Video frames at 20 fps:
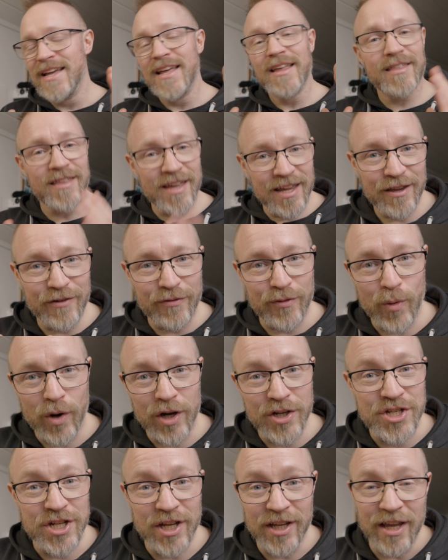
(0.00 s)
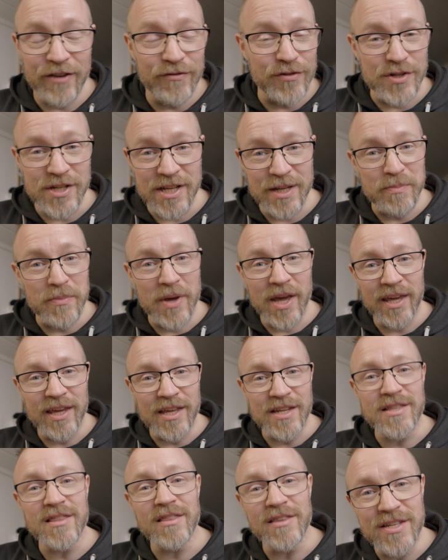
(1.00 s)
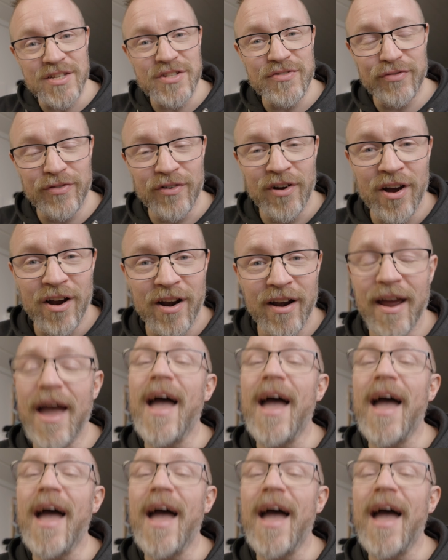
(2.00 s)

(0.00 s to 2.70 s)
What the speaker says: Thank you for watching if you did make it this far,